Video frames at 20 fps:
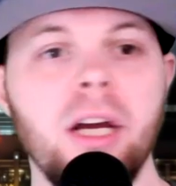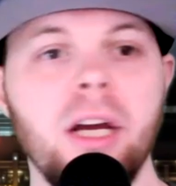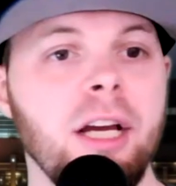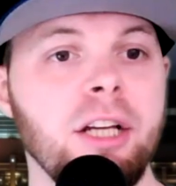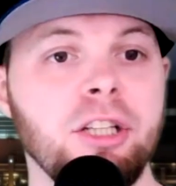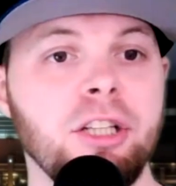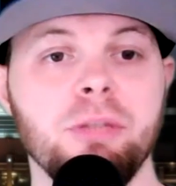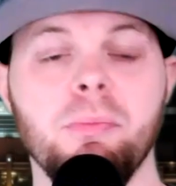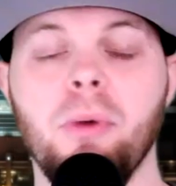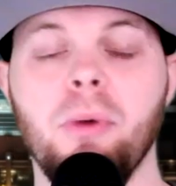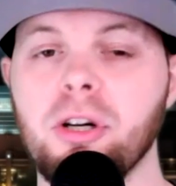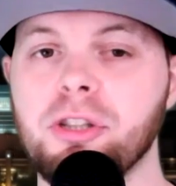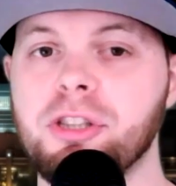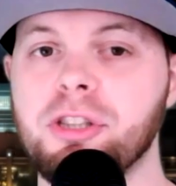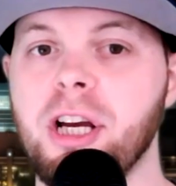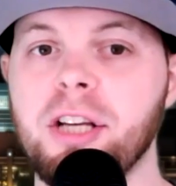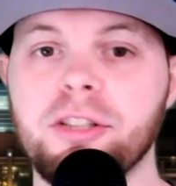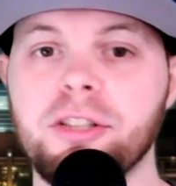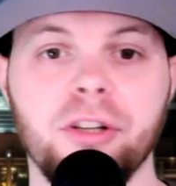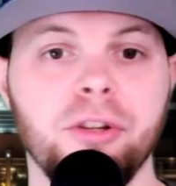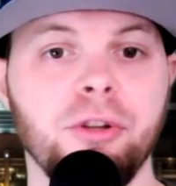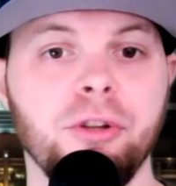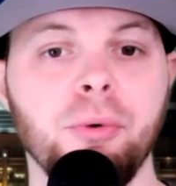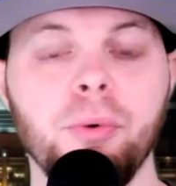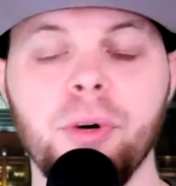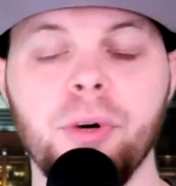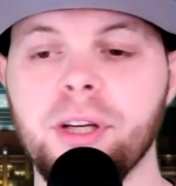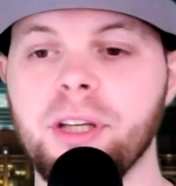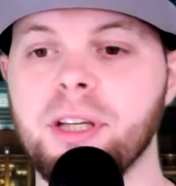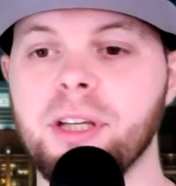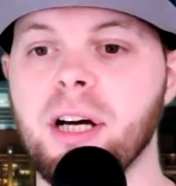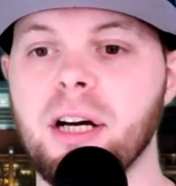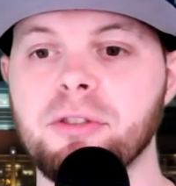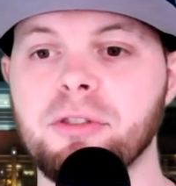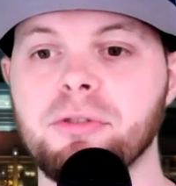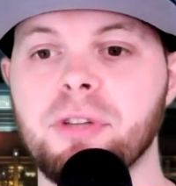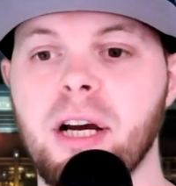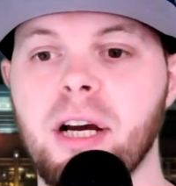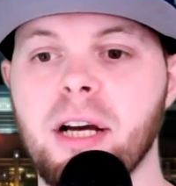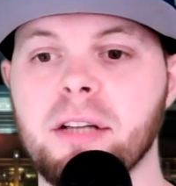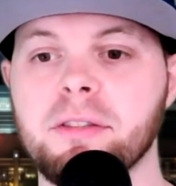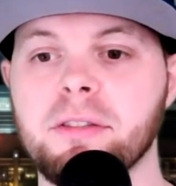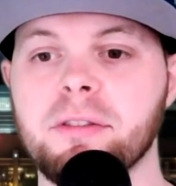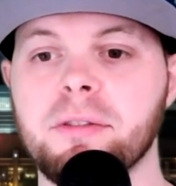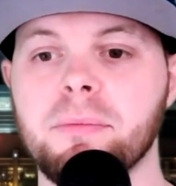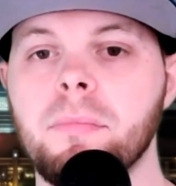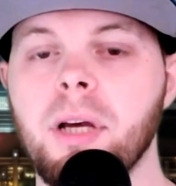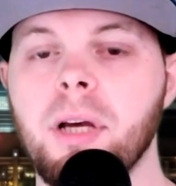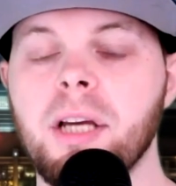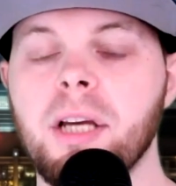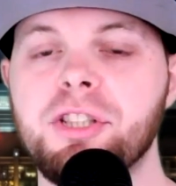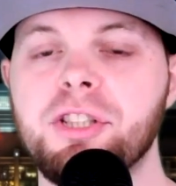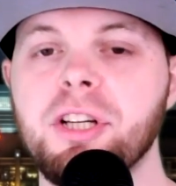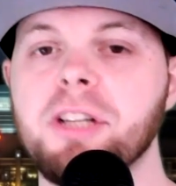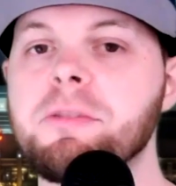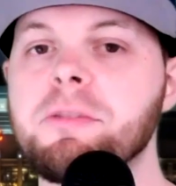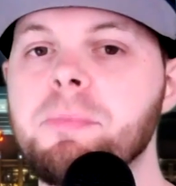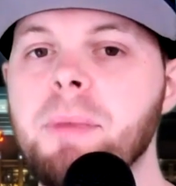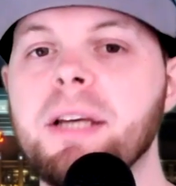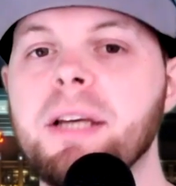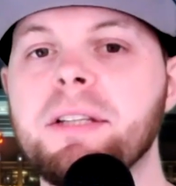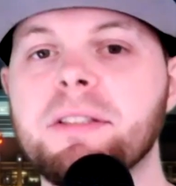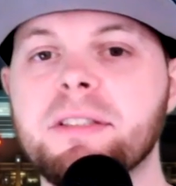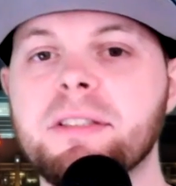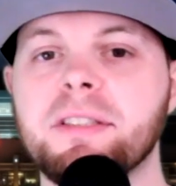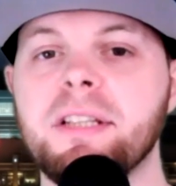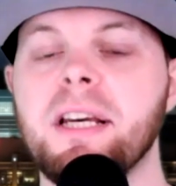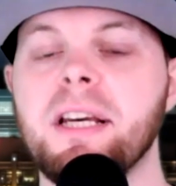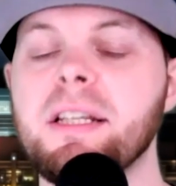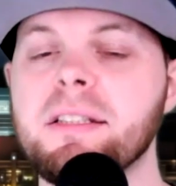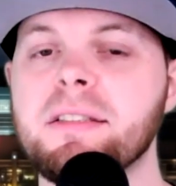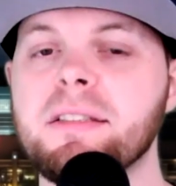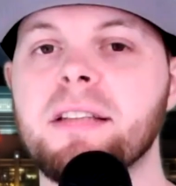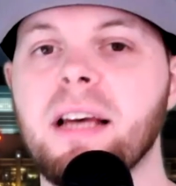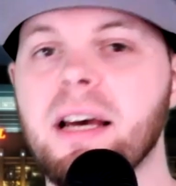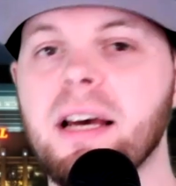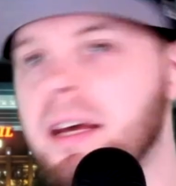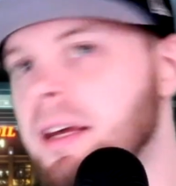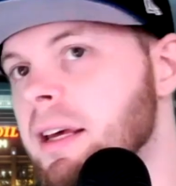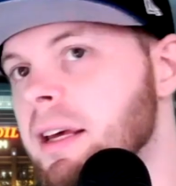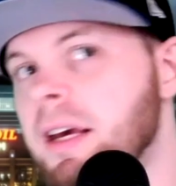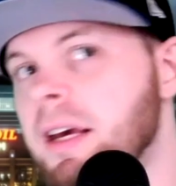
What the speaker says: and Ja'Marr Chase on their rookie contracts. It just makes sense that,